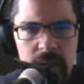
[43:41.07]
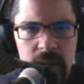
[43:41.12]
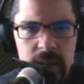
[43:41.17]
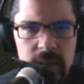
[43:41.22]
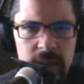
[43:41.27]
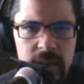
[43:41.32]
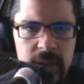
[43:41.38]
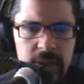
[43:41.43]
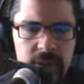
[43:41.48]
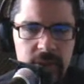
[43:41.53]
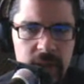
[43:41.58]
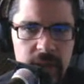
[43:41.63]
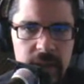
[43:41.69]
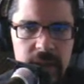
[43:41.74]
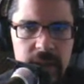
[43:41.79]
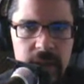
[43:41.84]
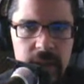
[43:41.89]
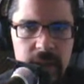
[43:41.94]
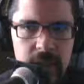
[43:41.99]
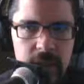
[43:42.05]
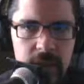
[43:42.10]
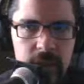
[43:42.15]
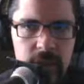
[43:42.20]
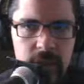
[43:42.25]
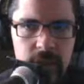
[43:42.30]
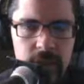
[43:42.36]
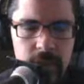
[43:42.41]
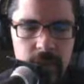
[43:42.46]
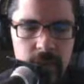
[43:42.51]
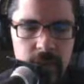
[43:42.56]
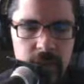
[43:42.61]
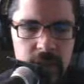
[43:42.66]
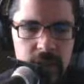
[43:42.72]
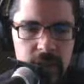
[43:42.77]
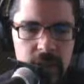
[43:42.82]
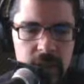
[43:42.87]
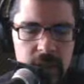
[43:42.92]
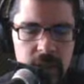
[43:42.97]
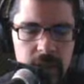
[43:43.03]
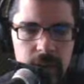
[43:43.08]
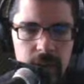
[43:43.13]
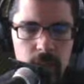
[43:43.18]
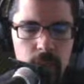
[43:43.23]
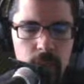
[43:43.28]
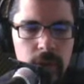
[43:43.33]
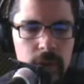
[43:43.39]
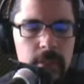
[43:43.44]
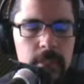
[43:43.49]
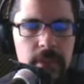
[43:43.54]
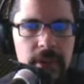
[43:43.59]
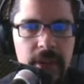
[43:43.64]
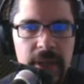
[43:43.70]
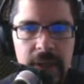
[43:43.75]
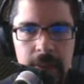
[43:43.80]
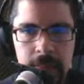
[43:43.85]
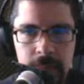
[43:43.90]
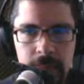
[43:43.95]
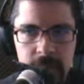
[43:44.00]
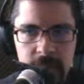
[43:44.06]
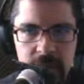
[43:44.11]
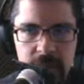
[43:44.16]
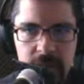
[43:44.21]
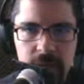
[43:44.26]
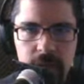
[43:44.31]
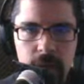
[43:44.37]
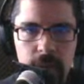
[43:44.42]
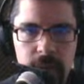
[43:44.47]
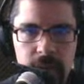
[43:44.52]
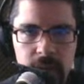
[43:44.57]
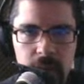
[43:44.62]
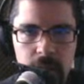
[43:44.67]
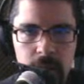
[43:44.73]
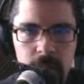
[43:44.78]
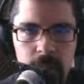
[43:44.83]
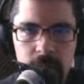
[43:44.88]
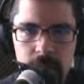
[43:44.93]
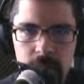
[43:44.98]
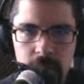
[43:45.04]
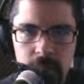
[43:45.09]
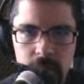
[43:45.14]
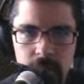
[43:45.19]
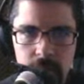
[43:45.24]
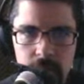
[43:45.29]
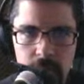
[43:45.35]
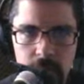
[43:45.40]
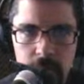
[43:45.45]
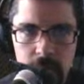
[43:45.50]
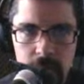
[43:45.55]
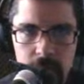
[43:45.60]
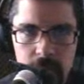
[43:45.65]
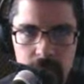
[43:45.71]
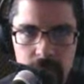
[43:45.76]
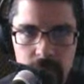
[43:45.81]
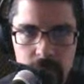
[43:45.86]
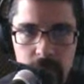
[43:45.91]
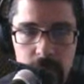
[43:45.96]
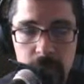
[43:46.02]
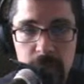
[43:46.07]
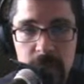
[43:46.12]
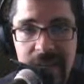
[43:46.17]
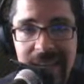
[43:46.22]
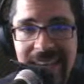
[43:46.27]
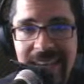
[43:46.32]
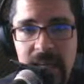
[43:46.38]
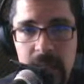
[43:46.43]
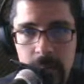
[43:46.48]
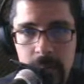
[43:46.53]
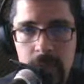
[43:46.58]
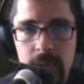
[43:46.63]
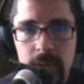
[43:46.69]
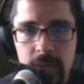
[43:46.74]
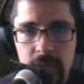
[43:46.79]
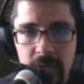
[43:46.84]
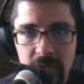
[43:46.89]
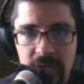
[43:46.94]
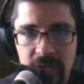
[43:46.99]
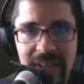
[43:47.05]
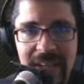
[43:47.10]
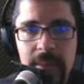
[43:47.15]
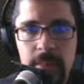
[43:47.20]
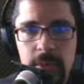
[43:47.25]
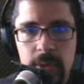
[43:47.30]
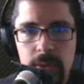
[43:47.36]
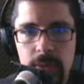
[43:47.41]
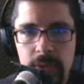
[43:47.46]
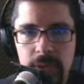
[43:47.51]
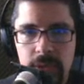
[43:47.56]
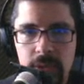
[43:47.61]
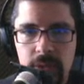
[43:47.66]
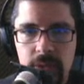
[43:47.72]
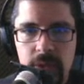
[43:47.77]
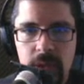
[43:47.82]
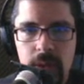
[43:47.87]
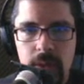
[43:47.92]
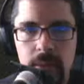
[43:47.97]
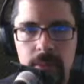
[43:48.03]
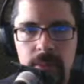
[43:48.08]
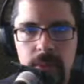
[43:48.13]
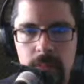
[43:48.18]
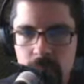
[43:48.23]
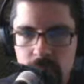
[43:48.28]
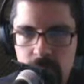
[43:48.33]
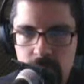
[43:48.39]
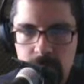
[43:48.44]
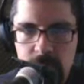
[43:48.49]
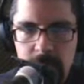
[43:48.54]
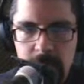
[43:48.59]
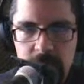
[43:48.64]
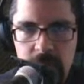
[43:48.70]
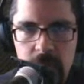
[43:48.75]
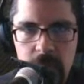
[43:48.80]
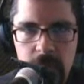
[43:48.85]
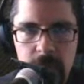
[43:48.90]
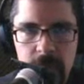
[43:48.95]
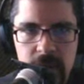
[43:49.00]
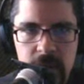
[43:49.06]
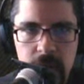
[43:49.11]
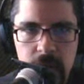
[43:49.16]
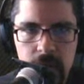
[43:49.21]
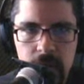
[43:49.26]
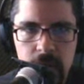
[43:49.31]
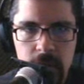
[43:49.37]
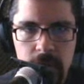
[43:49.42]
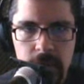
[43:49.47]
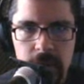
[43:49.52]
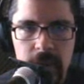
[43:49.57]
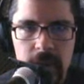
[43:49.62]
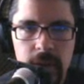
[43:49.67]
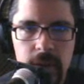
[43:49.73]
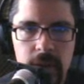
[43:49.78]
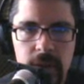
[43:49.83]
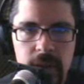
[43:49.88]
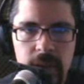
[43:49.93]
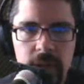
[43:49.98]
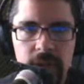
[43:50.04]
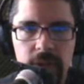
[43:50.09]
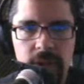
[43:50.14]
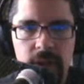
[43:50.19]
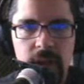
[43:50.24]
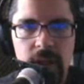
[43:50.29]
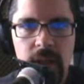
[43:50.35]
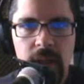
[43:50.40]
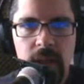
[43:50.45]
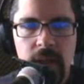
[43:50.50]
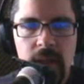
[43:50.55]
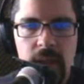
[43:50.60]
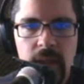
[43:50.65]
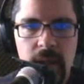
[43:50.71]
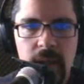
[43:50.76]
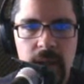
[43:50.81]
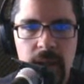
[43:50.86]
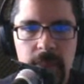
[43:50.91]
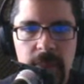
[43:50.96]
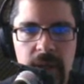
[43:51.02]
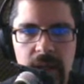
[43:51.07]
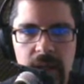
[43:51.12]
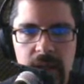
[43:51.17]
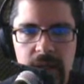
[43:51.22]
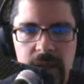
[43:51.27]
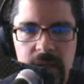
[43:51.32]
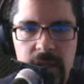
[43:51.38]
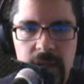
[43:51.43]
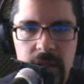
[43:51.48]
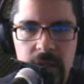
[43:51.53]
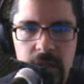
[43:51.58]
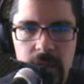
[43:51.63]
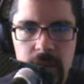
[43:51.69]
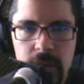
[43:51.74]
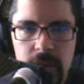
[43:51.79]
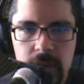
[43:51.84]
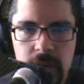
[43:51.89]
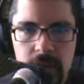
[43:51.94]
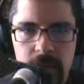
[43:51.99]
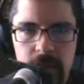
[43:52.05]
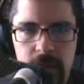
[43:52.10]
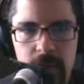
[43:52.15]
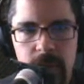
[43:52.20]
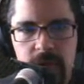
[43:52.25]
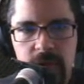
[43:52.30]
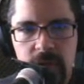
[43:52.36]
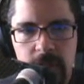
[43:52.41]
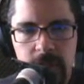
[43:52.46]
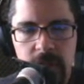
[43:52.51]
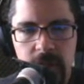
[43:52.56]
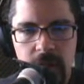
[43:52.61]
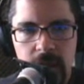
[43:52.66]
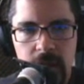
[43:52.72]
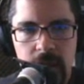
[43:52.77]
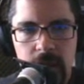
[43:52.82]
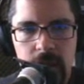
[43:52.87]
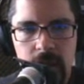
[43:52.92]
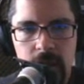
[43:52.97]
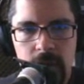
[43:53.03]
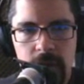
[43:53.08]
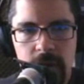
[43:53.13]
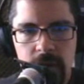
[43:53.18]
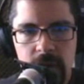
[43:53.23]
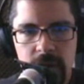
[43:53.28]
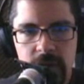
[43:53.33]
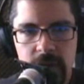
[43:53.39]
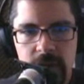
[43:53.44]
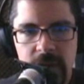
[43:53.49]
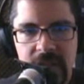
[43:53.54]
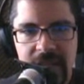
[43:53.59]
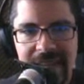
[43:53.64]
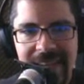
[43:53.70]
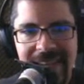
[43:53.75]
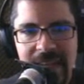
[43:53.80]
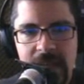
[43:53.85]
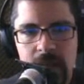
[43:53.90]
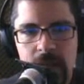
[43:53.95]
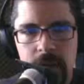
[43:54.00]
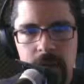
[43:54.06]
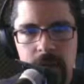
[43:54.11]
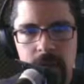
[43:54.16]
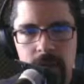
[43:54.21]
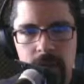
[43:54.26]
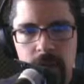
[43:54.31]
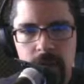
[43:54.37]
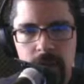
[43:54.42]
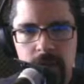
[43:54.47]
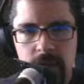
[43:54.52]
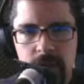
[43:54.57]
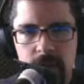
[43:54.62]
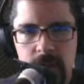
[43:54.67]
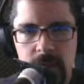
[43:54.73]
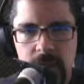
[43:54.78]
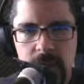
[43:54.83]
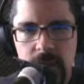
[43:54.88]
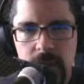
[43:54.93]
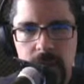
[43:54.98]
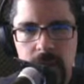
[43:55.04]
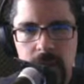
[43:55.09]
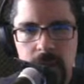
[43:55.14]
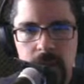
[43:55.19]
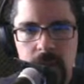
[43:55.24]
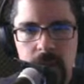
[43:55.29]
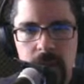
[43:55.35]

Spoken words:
This, I think, gets to the wordplay that's going on with the name Samuel itself, and we should maybe talk about that a little bit here, because I think that we skipped ahead here to the end in verse 28.